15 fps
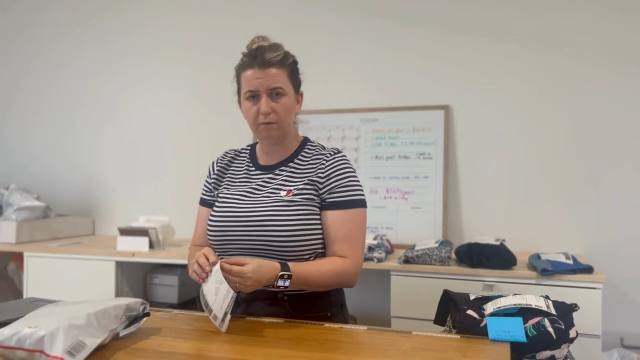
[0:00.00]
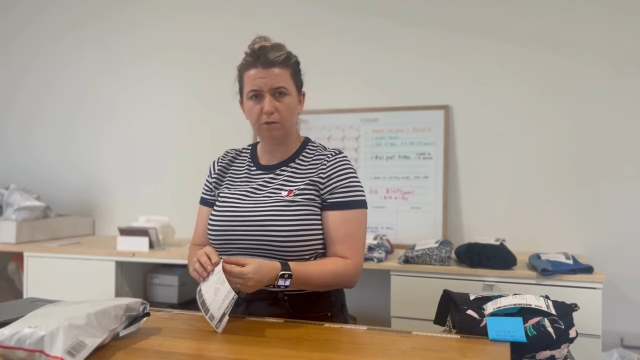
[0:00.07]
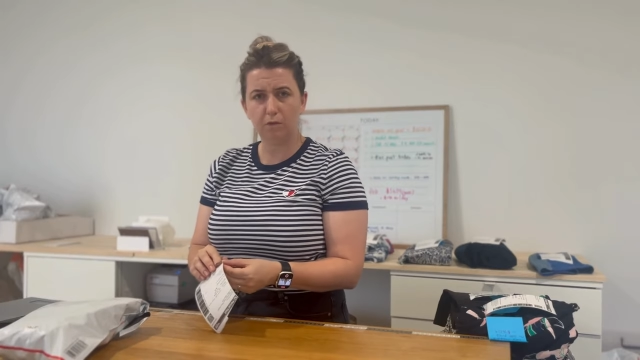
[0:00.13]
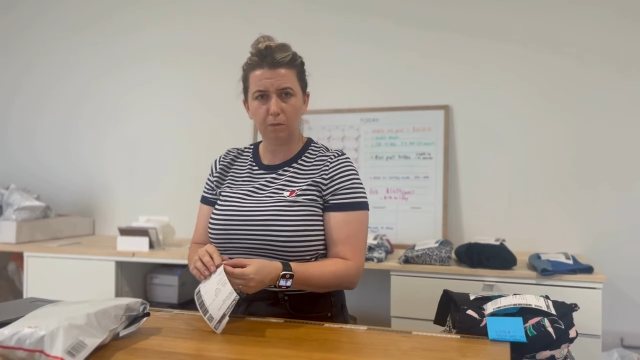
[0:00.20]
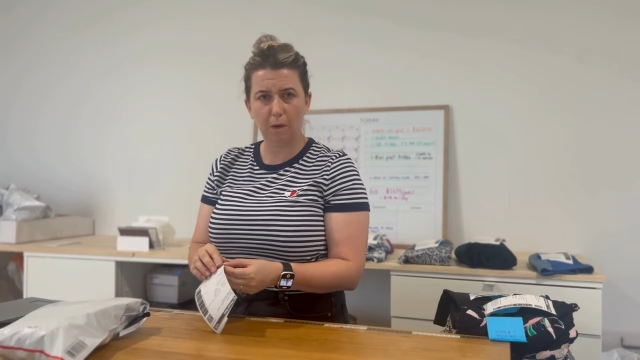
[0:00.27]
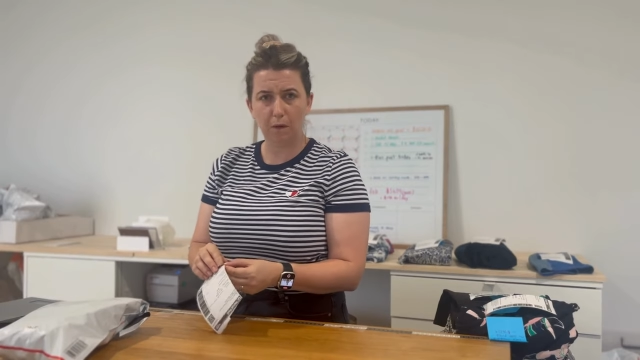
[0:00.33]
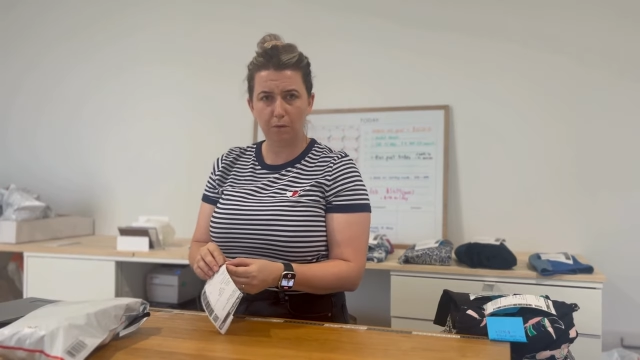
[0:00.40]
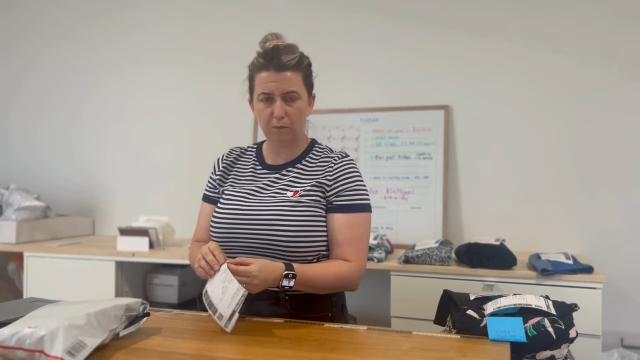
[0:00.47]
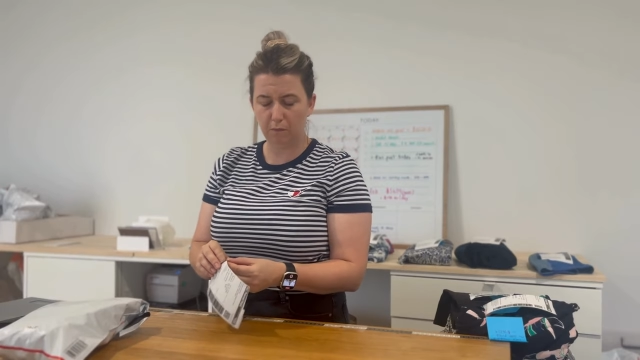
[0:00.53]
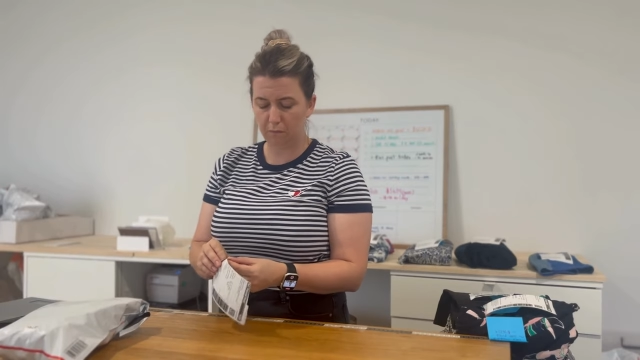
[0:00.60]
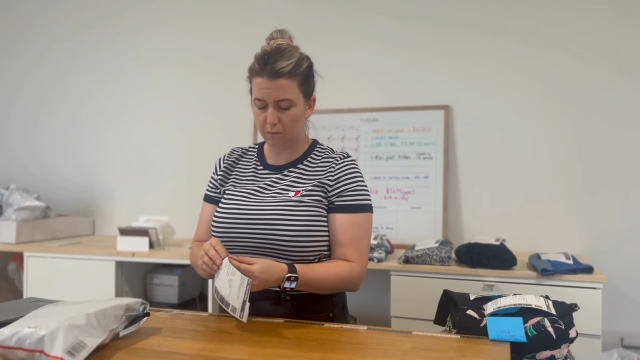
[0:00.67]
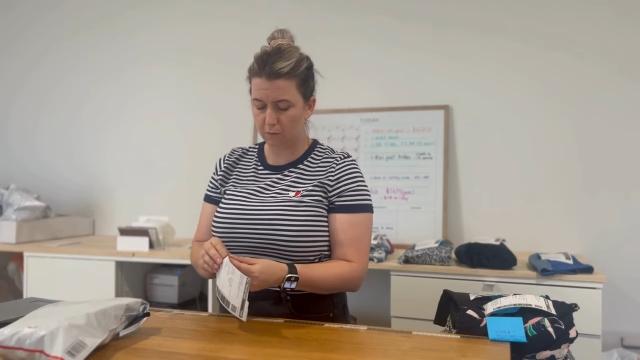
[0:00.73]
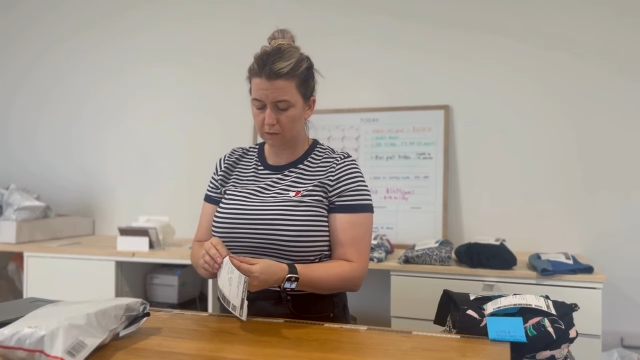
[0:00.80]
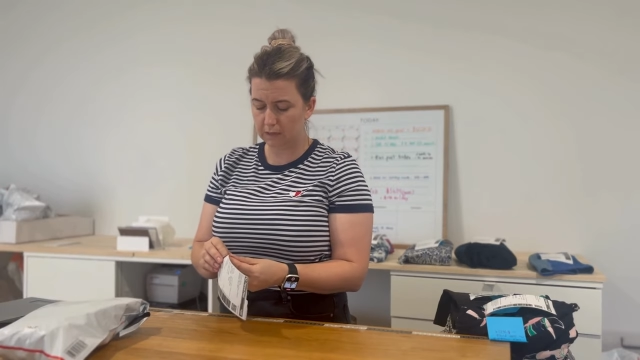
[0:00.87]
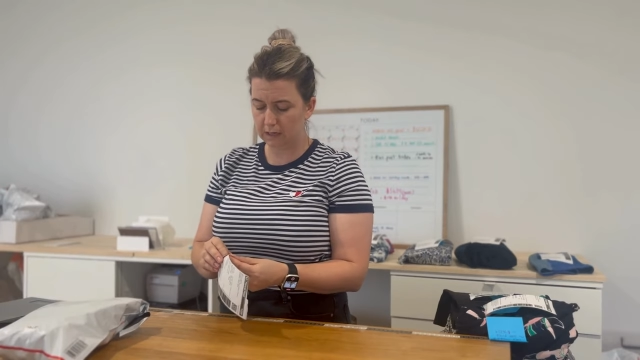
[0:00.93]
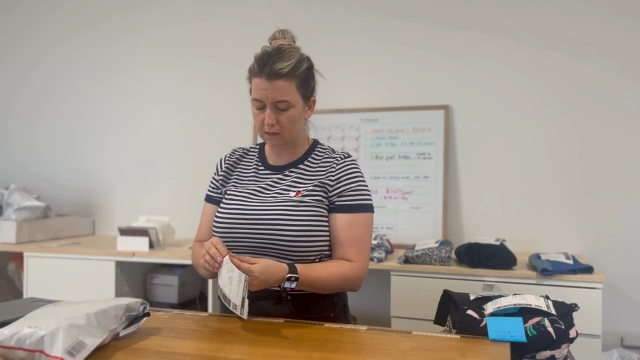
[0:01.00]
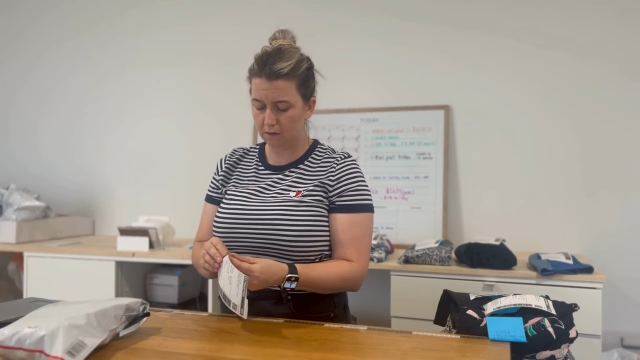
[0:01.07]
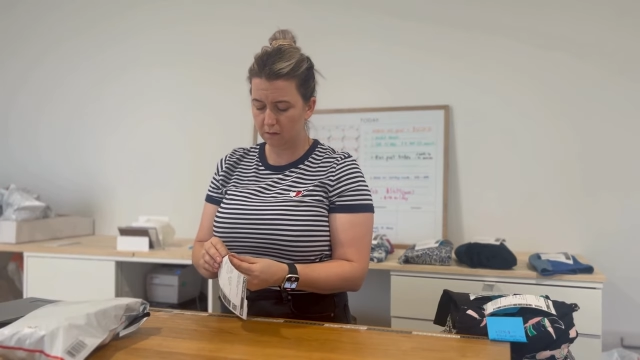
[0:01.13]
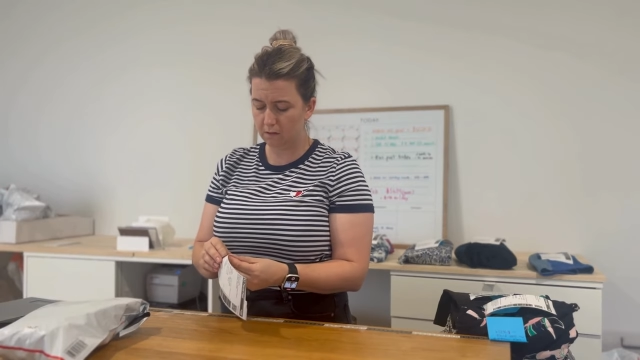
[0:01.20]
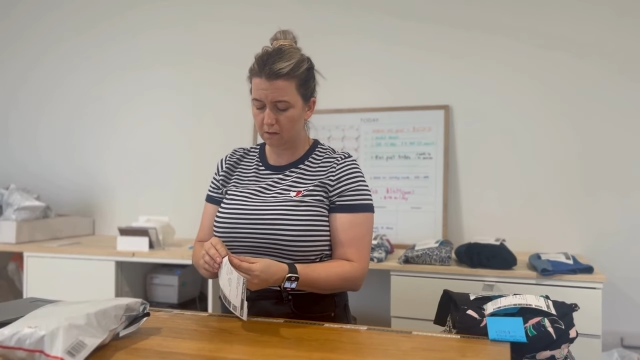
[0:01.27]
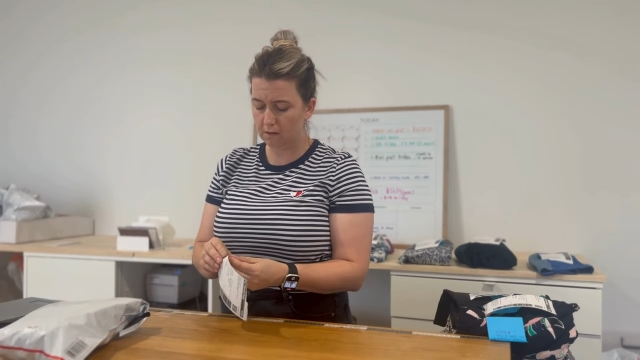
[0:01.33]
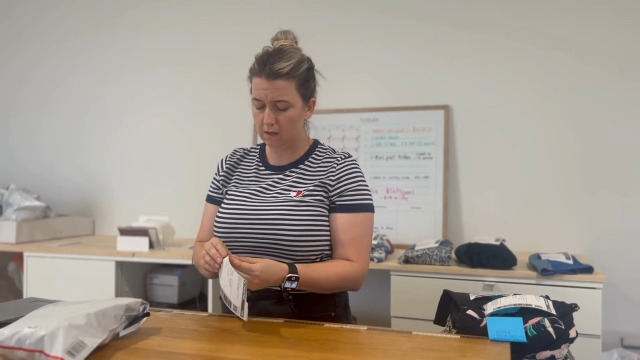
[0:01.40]
12 or
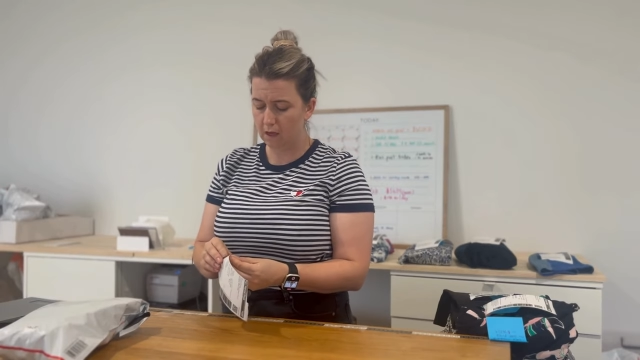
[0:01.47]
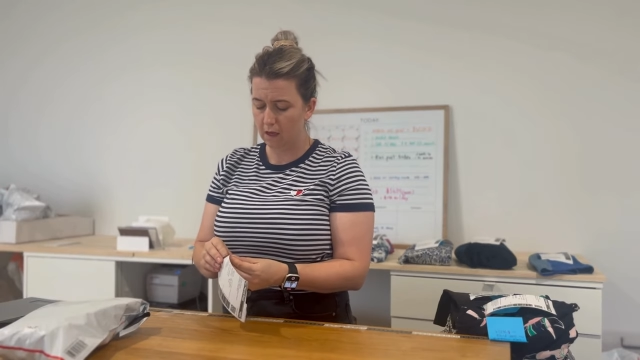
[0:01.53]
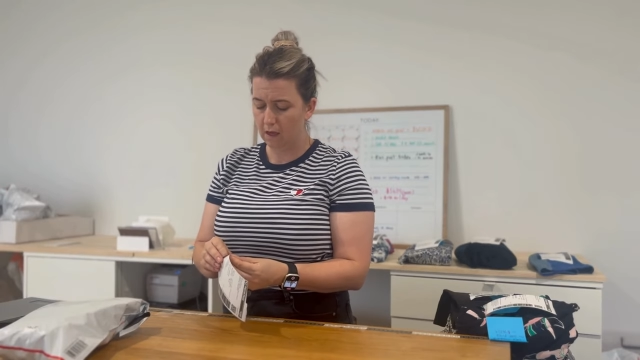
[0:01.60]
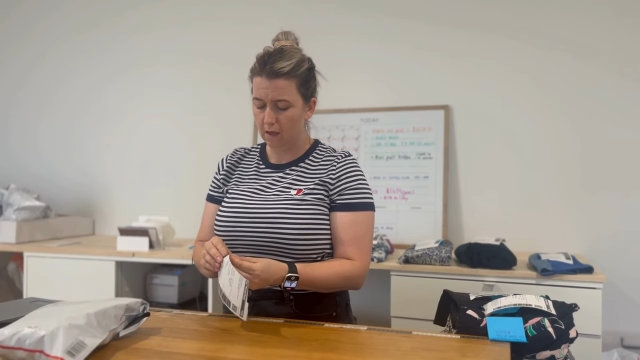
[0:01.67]
$14